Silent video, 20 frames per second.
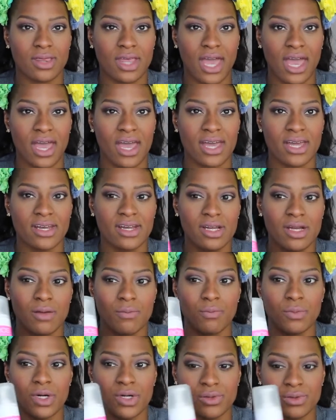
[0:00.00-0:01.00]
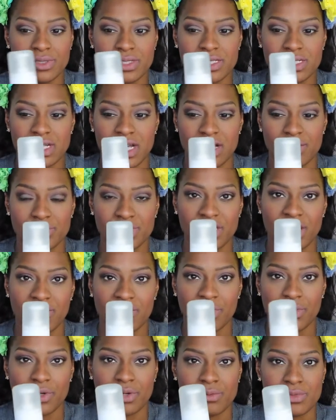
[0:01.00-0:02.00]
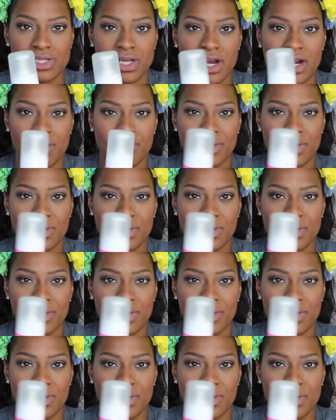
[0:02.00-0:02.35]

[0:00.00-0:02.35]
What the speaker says: that most shaving creams are,